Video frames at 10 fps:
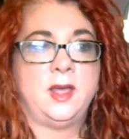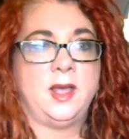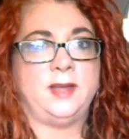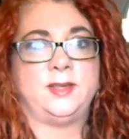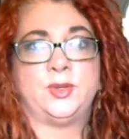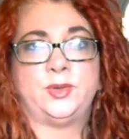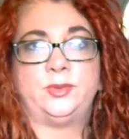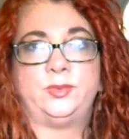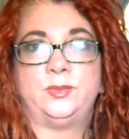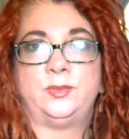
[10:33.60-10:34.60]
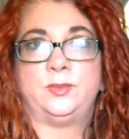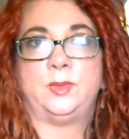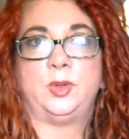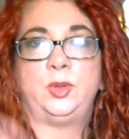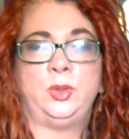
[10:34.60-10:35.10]
until,
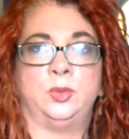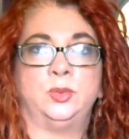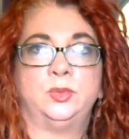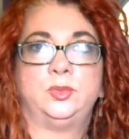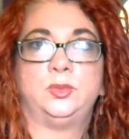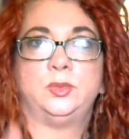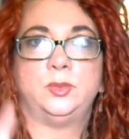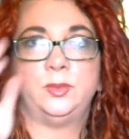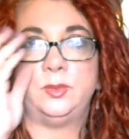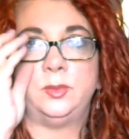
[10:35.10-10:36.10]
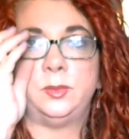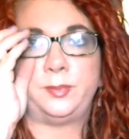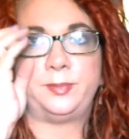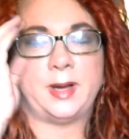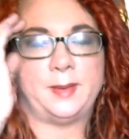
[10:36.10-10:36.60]
whew,
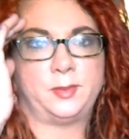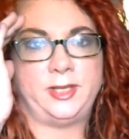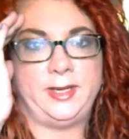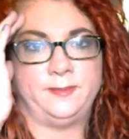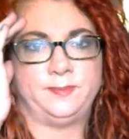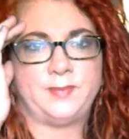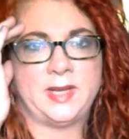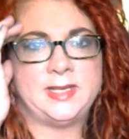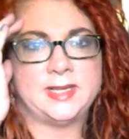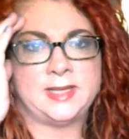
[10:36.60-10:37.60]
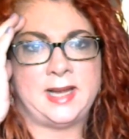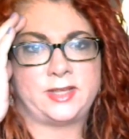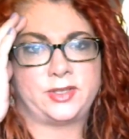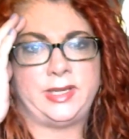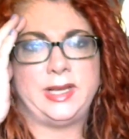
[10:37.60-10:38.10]
probably, it doesn't
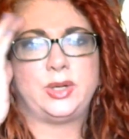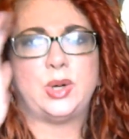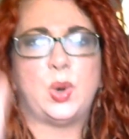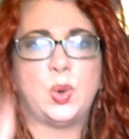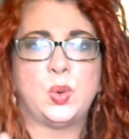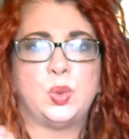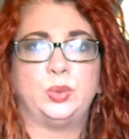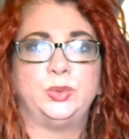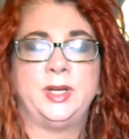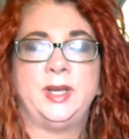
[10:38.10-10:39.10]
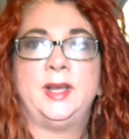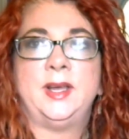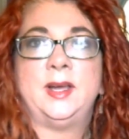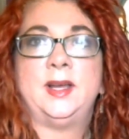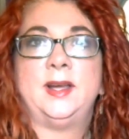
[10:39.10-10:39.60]
actually get cold
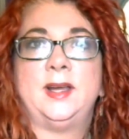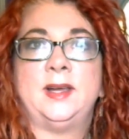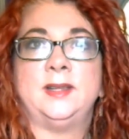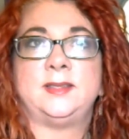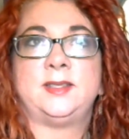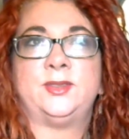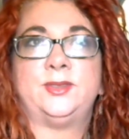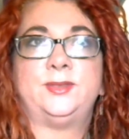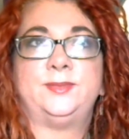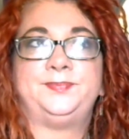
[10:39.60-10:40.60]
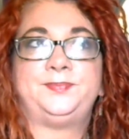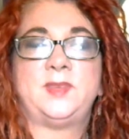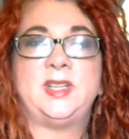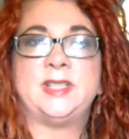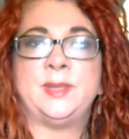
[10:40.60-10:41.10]
until
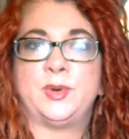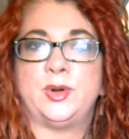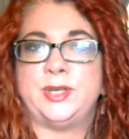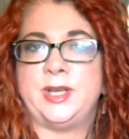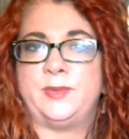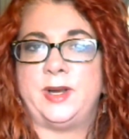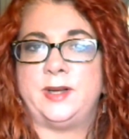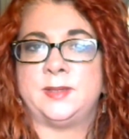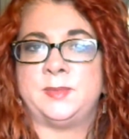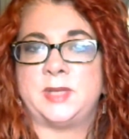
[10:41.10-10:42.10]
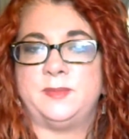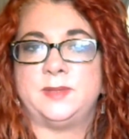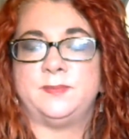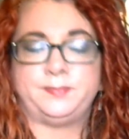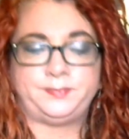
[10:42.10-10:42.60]
December or January. Sometimes